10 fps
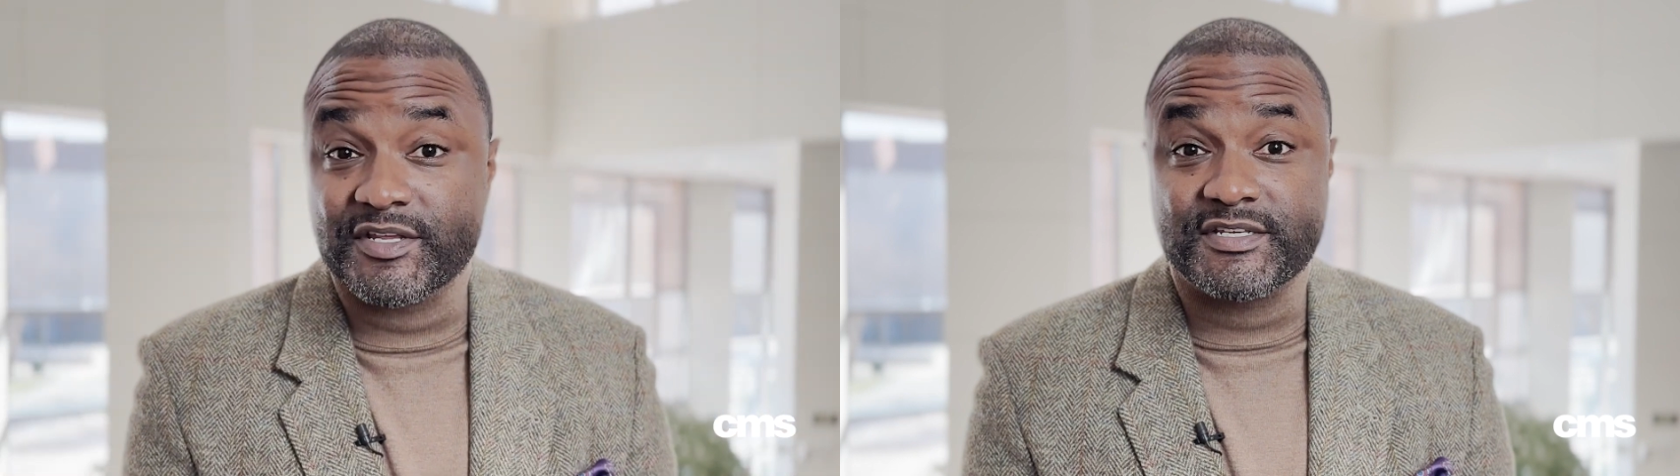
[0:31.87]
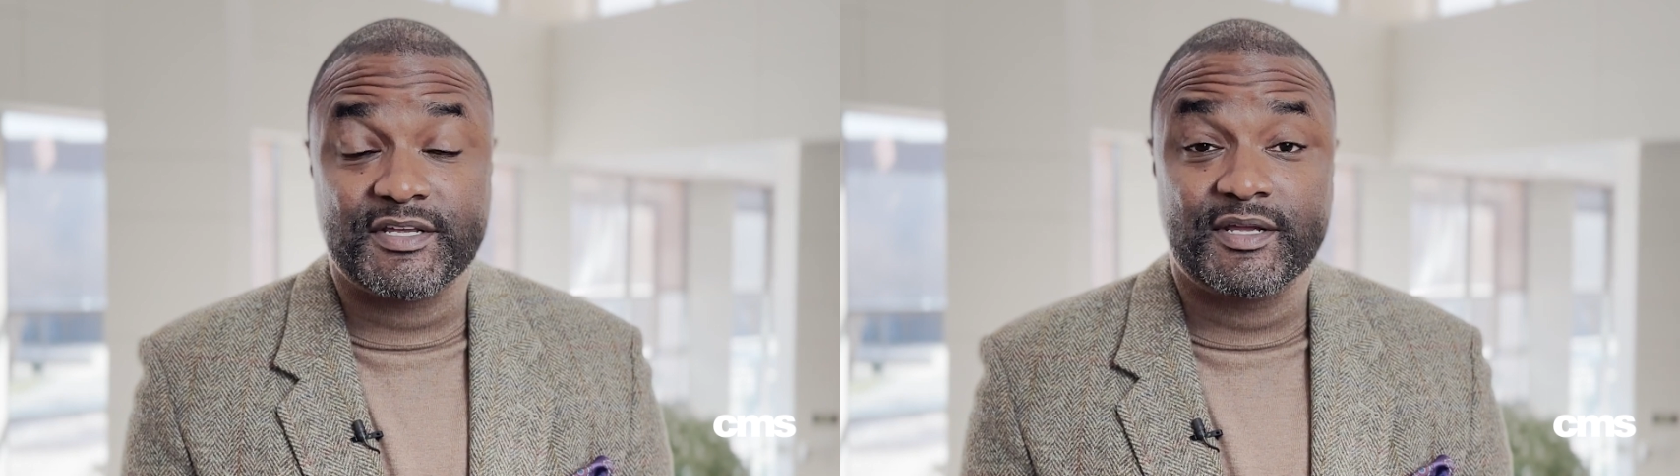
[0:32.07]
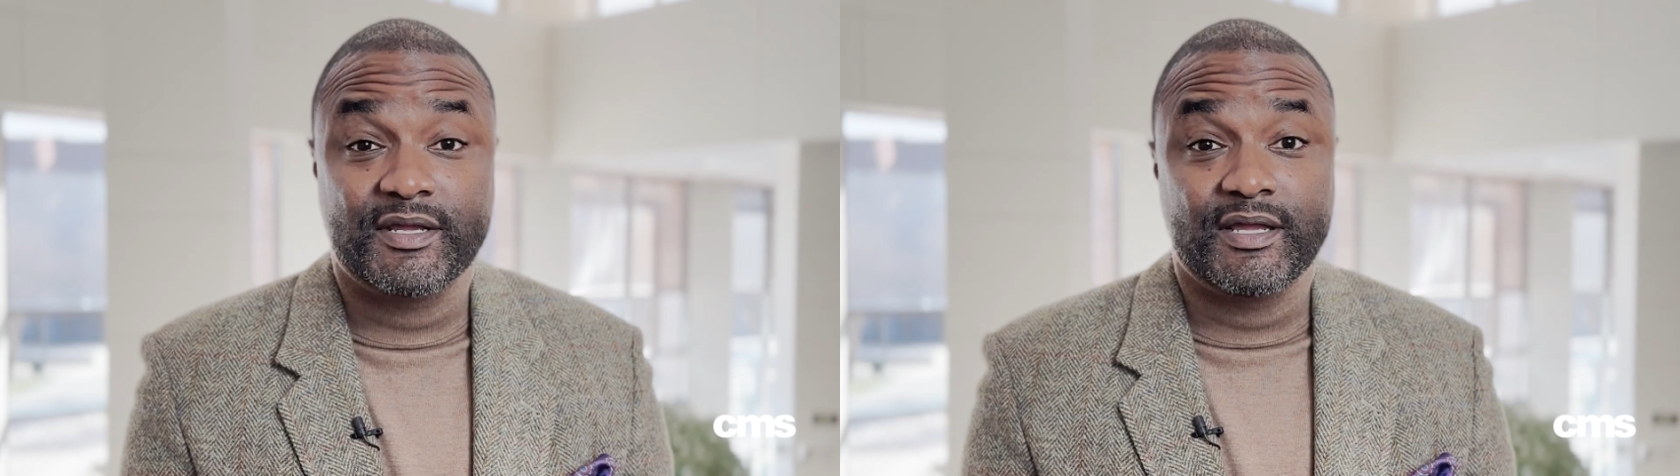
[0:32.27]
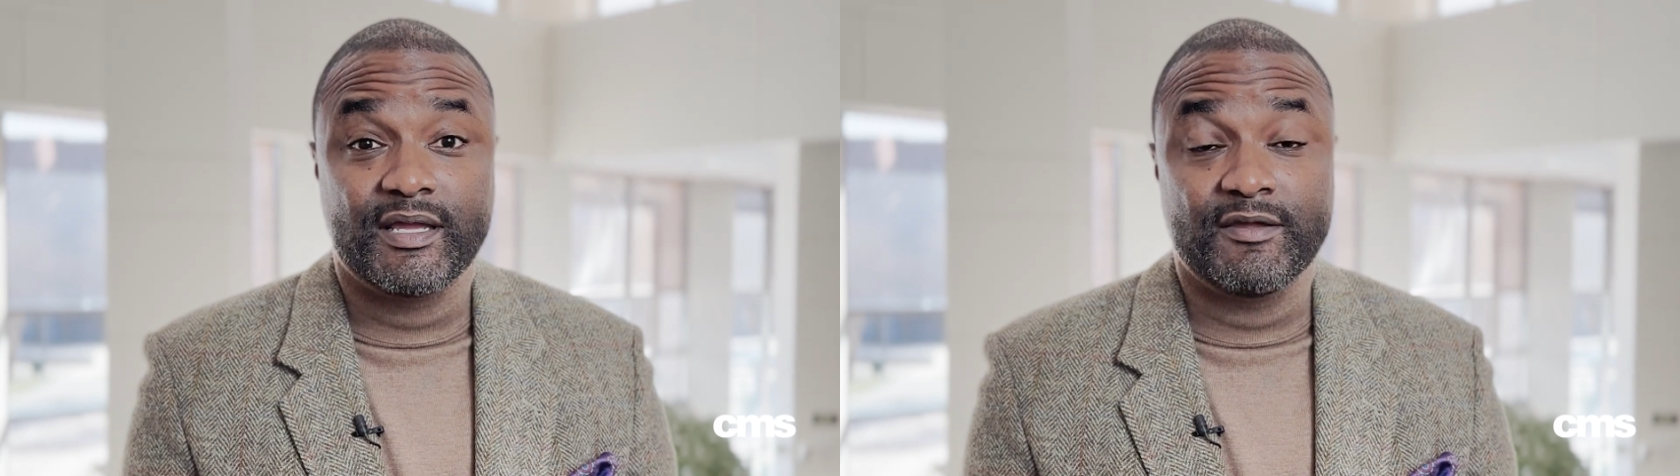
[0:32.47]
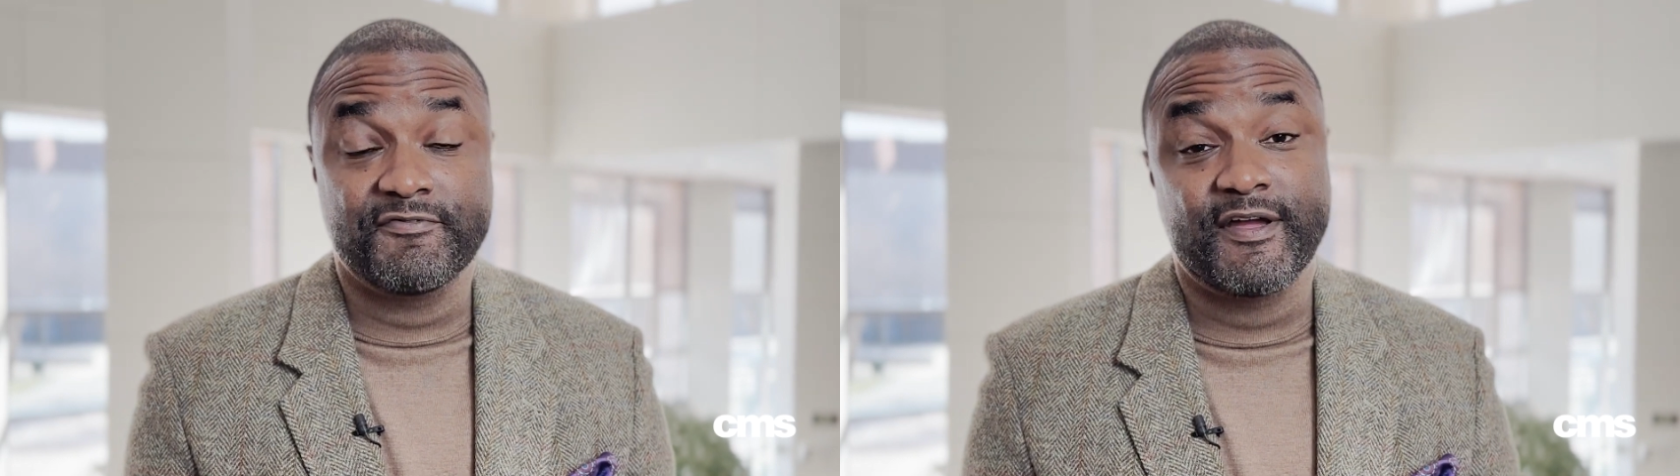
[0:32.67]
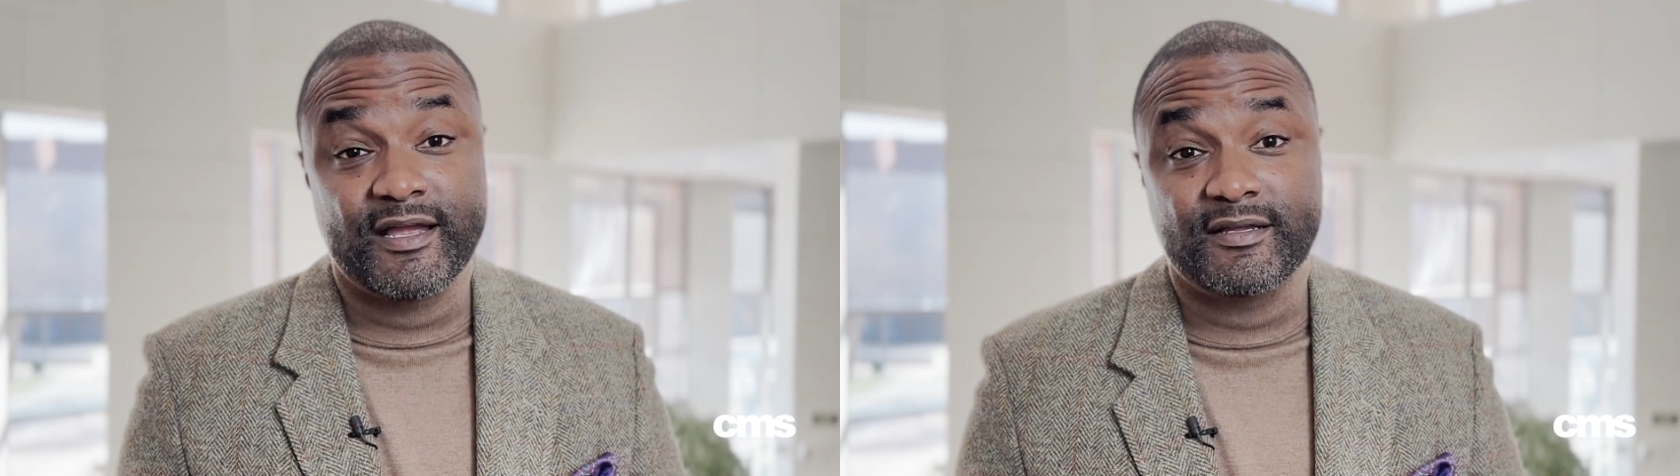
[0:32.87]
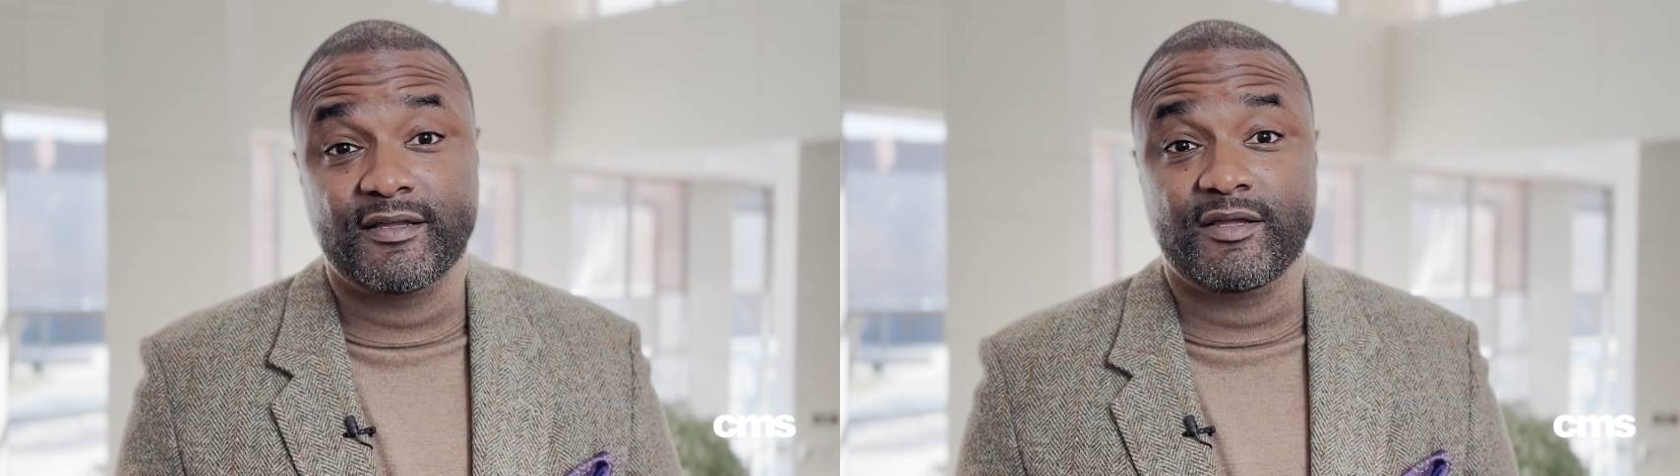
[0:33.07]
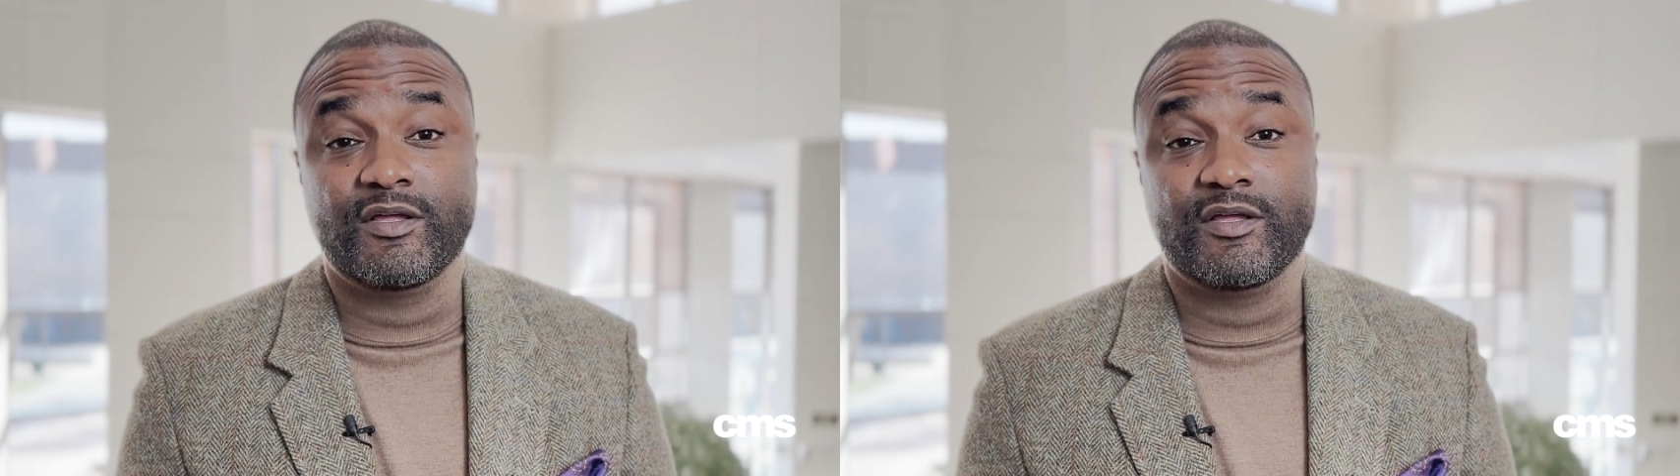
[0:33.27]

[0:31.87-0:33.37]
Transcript: is, in fact,